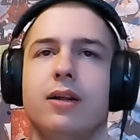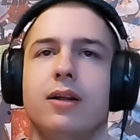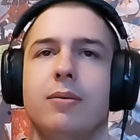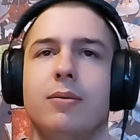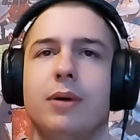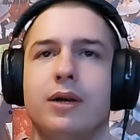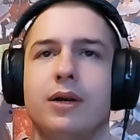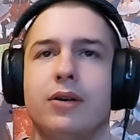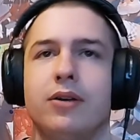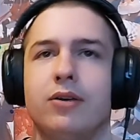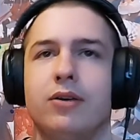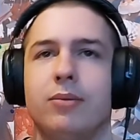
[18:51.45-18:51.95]

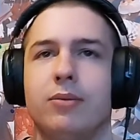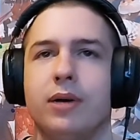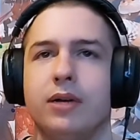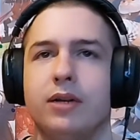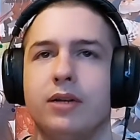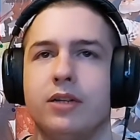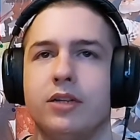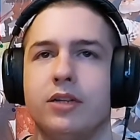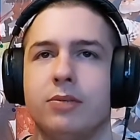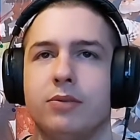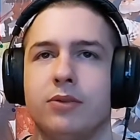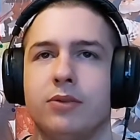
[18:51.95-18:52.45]
Back on the back,
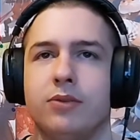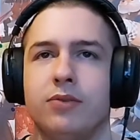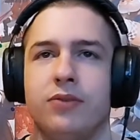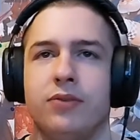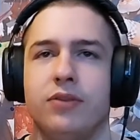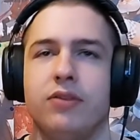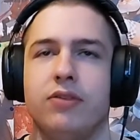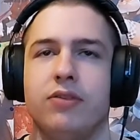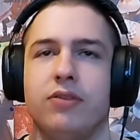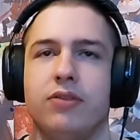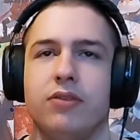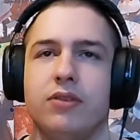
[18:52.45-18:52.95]
but
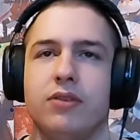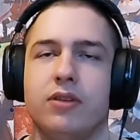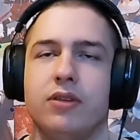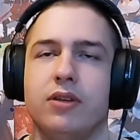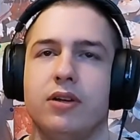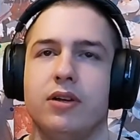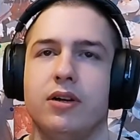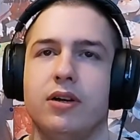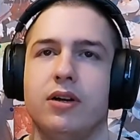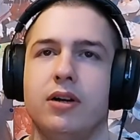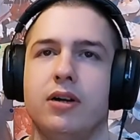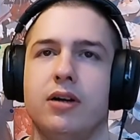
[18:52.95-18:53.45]
feet
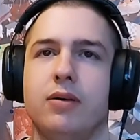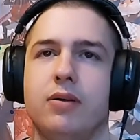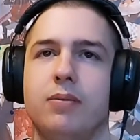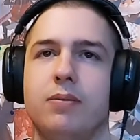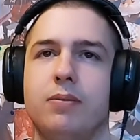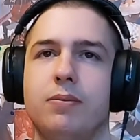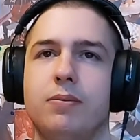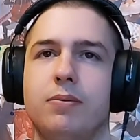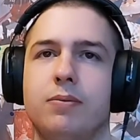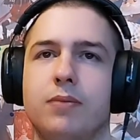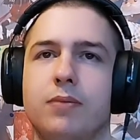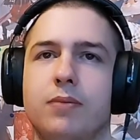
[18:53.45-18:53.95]

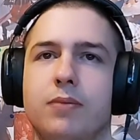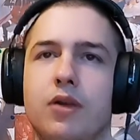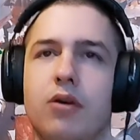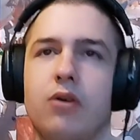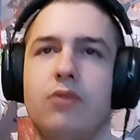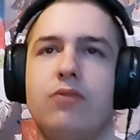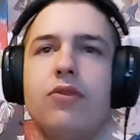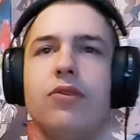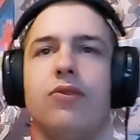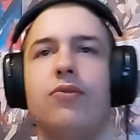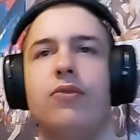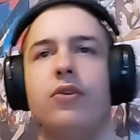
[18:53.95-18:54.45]

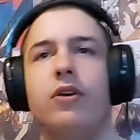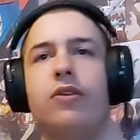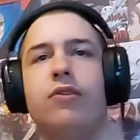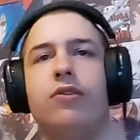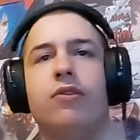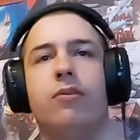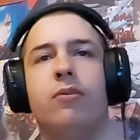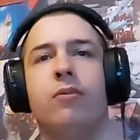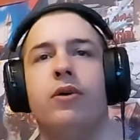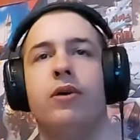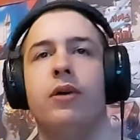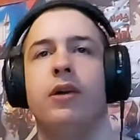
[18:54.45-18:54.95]
off the floor in
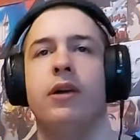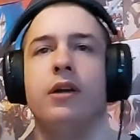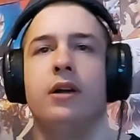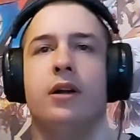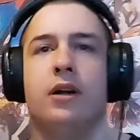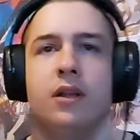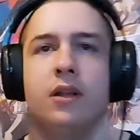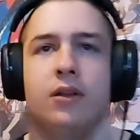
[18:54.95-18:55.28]
some way.